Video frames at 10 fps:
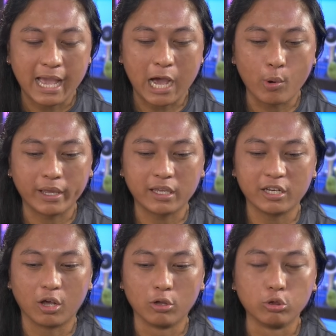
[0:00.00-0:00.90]
how I
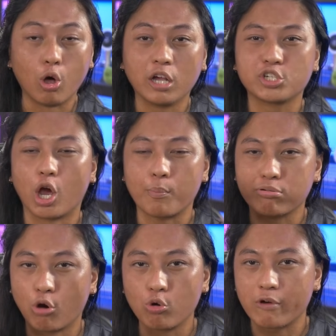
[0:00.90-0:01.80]
could launch a
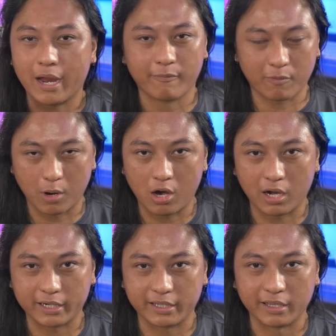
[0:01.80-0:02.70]
program from a
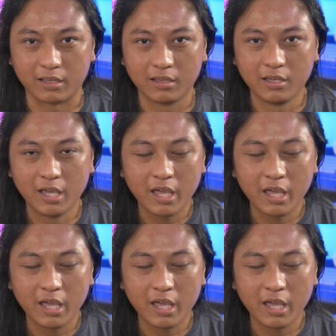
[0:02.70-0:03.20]
hotkey.